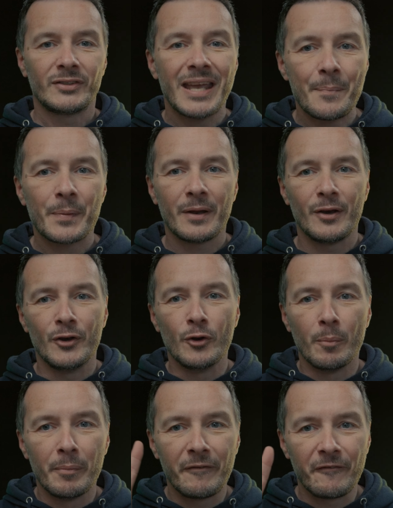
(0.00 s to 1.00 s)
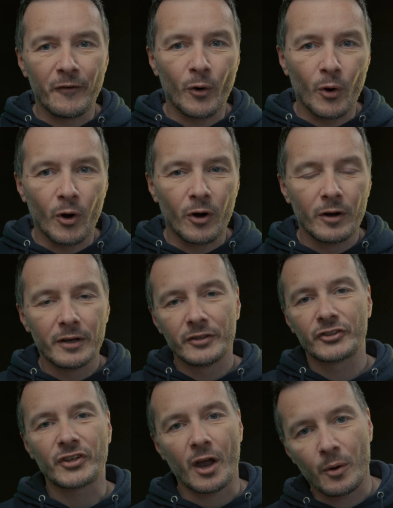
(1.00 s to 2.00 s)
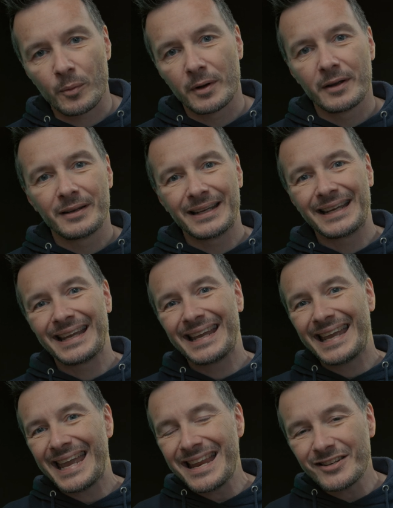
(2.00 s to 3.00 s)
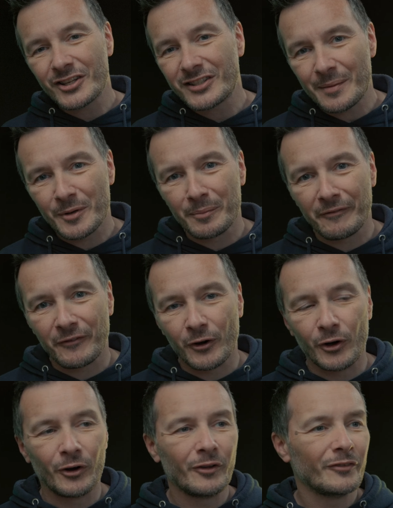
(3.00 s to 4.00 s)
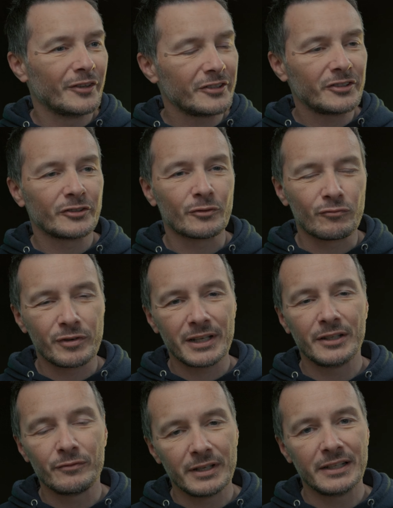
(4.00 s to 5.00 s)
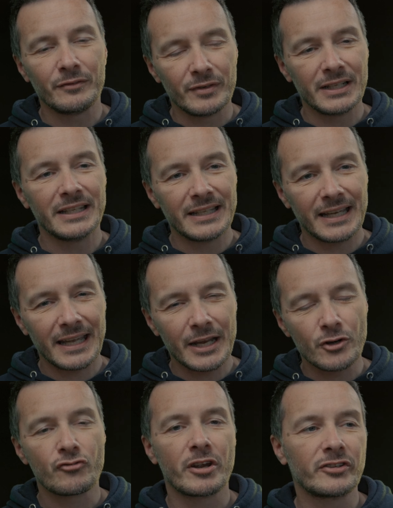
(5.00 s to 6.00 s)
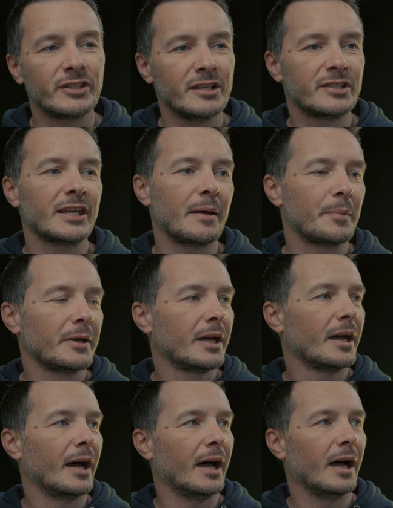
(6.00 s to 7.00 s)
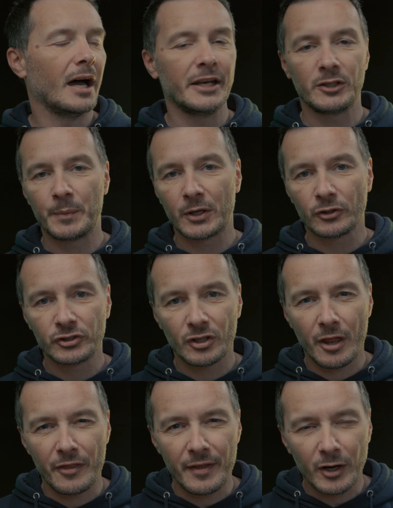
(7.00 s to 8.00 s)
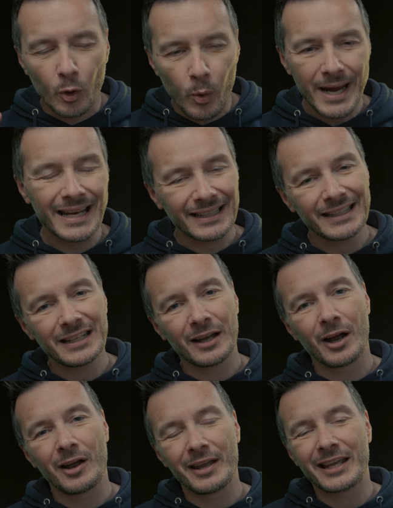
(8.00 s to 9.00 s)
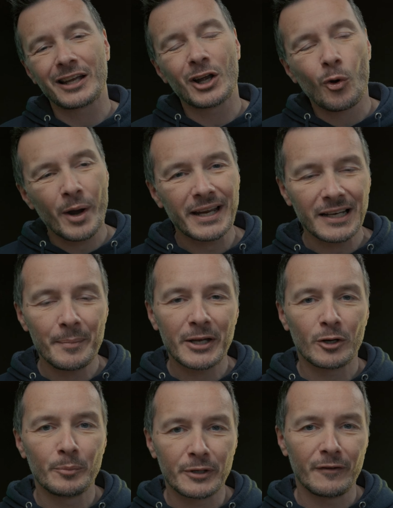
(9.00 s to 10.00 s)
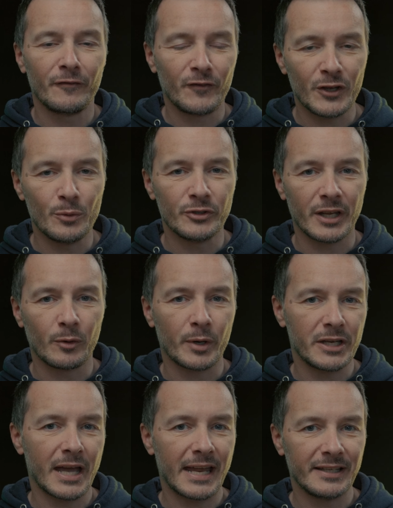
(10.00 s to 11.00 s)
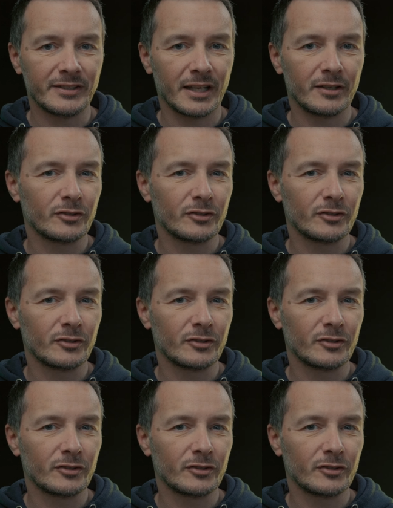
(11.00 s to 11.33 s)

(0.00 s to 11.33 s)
Tip number 4. So into tip number 4, this is a really interesting tip, and it's because it can quickly become confusing when you're editing.